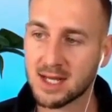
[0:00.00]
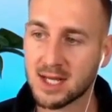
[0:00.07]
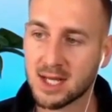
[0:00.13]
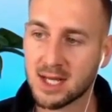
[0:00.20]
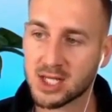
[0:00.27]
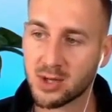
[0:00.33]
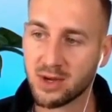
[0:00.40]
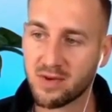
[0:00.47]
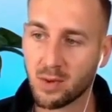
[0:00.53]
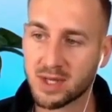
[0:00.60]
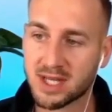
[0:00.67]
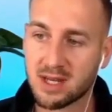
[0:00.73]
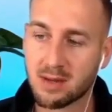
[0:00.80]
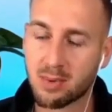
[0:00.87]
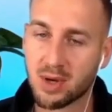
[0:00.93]
So if you wanted
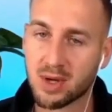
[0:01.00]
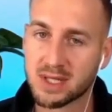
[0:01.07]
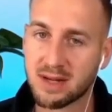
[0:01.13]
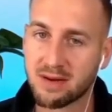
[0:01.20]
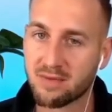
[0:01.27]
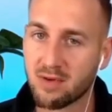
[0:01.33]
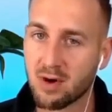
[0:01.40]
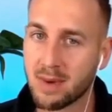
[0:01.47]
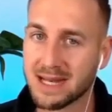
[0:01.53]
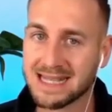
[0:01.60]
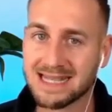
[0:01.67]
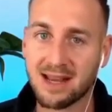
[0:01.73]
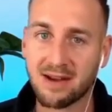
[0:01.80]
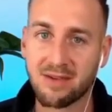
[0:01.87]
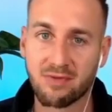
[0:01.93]
to deposit from a
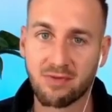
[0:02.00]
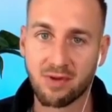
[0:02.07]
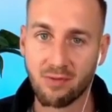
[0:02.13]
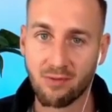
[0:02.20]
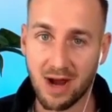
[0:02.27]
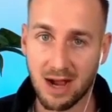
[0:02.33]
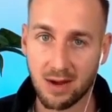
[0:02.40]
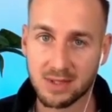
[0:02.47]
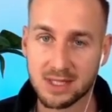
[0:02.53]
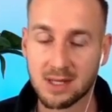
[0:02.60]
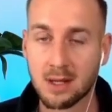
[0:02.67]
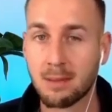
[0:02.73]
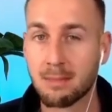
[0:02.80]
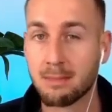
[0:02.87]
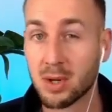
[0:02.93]
different route,
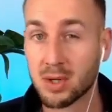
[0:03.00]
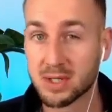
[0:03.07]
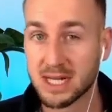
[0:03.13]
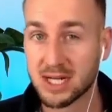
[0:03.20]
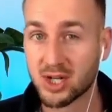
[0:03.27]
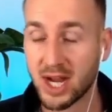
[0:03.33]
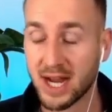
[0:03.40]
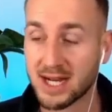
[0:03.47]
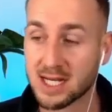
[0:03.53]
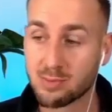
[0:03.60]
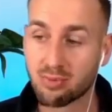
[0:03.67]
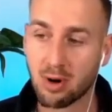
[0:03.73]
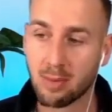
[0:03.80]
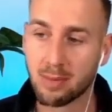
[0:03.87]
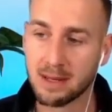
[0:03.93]
multi-chain is
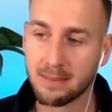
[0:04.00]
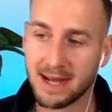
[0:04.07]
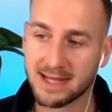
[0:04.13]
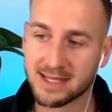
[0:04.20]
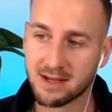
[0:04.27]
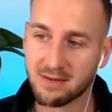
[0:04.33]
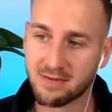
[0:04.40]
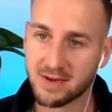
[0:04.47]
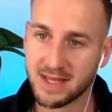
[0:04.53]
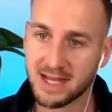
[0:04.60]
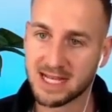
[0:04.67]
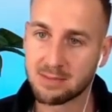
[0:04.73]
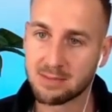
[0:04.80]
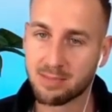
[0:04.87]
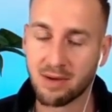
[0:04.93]
probably better for
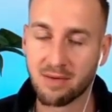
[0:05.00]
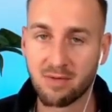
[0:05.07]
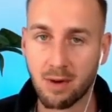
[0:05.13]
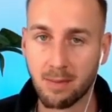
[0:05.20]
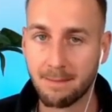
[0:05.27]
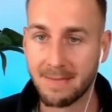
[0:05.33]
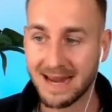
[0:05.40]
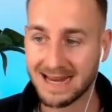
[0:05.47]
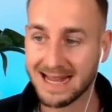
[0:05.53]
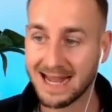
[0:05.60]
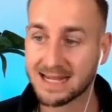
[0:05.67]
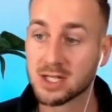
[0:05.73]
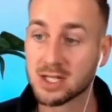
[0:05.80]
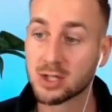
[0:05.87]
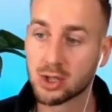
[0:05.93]
this, but from
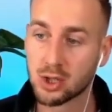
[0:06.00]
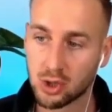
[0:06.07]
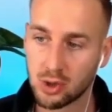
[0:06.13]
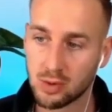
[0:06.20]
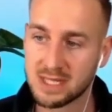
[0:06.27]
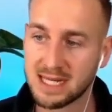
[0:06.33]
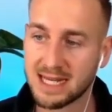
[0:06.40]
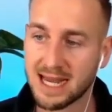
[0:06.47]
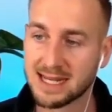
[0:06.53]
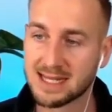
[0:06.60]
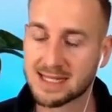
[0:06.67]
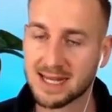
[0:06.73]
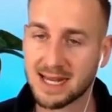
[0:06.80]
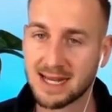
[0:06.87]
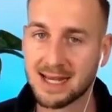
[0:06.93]
mainnet to
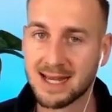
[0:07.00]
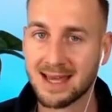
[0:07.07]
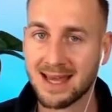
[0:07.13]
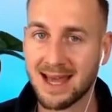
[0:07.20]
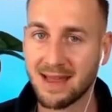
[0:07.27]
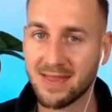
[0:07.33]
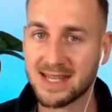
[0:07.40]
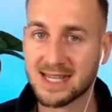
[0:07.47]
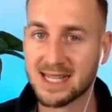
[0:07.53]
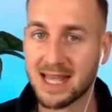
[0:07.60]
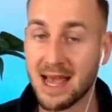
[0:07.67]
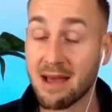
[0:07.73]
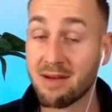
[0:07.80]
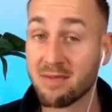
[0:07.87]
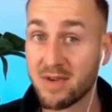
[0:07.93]
ZkSync, and this is their
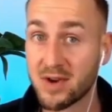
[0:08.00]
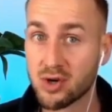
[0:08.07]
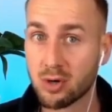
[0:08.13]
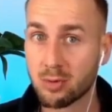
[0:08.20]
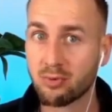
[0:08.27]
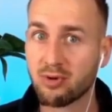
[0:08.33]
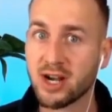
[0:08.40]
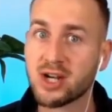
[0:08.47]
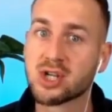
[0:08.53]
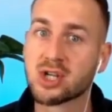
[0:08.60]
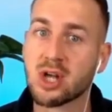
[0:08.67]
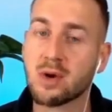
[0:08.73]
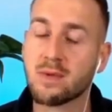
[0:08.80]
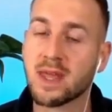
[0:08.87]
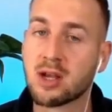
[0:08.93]
official bridge,
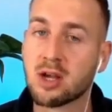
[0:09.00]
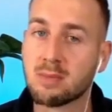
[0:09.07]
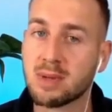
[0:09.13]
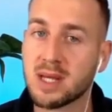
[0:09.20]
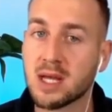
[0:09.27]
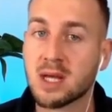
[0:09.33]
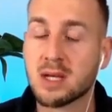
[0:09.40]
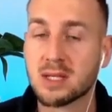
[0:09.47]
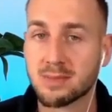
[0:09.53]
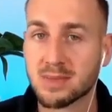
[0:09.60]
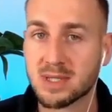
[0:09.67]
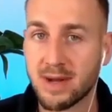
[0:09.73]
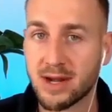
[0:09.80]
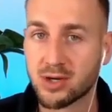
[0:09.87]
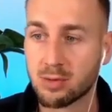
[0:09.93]
so there could be some
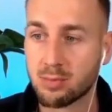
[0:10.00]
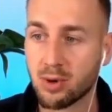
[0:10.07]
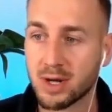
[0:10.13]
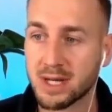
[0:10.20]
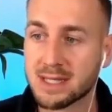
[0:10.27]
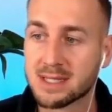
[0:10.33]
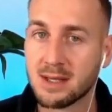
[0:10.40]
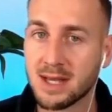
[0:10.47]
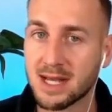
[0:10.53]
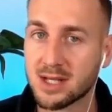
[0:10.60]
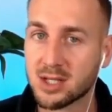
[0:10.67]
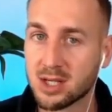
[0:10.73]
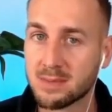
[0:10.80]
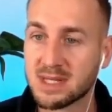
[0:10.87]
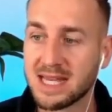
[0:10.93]
special points in
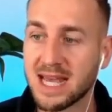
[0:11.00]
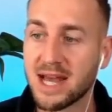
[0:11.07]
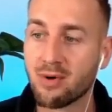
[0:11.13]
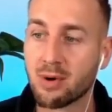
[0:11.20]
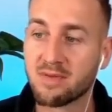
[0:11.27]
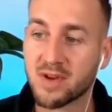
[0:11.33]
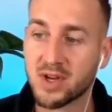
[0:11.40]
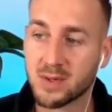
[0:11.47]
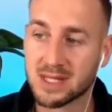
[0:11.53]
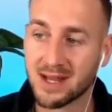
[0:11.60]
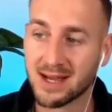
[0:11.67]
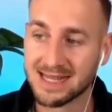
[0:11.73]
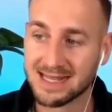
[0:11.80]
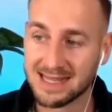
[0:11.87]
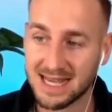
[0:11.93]
terms of the airdrop for
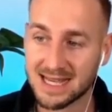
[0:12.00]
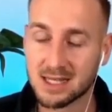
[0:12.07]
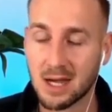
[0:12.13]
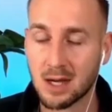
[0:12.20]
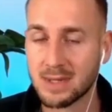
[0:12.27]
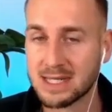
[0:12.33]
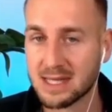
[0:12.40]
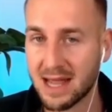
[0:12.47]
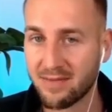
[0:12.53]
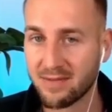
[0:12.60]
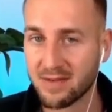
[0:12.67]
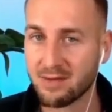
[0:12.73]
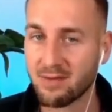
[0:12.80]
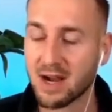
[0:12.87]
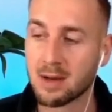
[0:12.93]
utilizing this. I would
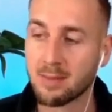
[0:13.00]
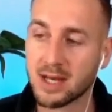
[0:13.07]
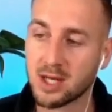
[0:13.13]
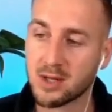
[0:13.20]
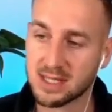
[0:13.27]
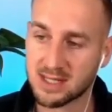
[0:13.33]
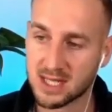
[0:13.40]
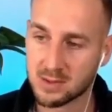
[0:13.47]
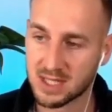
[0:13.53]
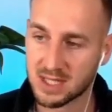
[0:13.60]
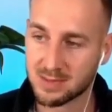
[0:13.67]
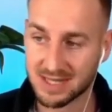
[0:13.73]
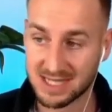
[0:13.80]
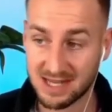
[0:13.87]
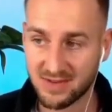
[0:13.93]
definitely recommend using this one
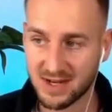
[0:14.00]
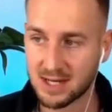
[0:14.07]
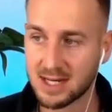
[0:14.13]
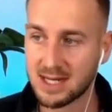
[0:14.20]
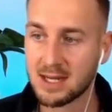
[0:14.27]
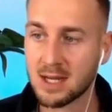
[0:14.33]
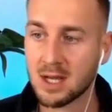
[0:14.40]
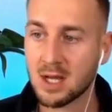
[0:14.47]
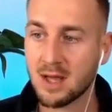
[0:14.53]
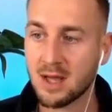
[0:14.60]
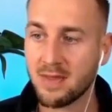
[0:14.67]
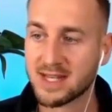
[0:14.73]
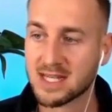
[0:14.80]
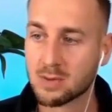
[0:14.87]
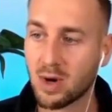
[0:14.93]
specifically.
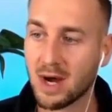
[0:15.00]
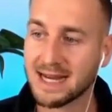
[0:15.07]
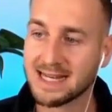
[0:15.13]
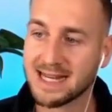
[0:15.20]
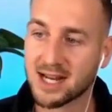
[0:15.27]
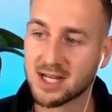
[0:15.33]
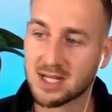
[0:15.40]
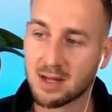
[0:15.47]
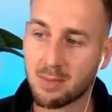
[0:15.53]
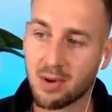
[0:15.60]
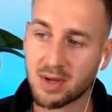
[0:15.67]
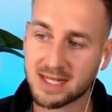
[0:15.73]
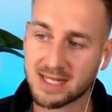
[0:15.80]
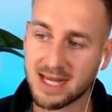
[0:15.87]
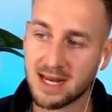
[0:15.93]
This is what I did. I just
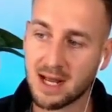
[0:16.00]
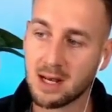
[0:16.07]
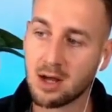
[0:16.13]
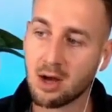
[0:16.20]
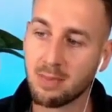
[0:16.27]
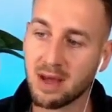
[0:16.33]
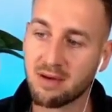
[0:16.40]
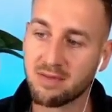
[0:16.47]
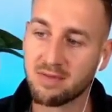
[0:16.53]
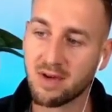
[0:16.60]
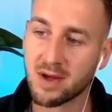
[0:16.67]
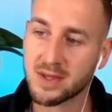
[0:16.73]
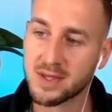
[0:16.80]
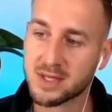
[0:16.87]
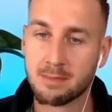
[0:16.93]
deposited a little bit of
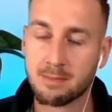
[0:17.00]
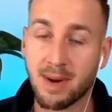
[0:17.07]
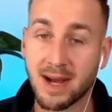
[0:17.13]
funds by